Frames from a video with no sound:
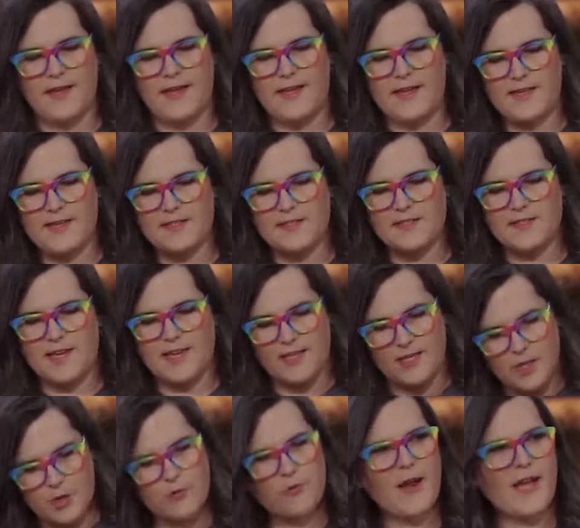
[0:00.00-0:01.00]
is an
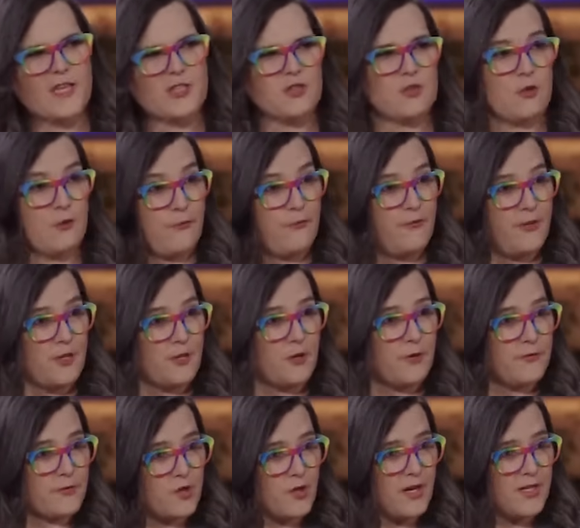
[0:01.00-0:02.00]
irrational fear
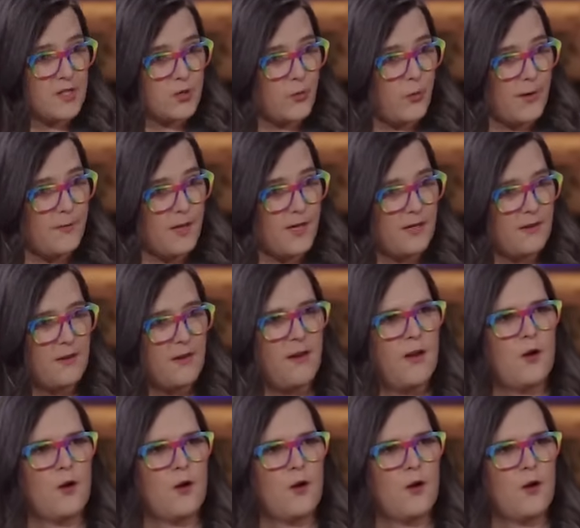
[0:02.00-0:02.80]
of trans women,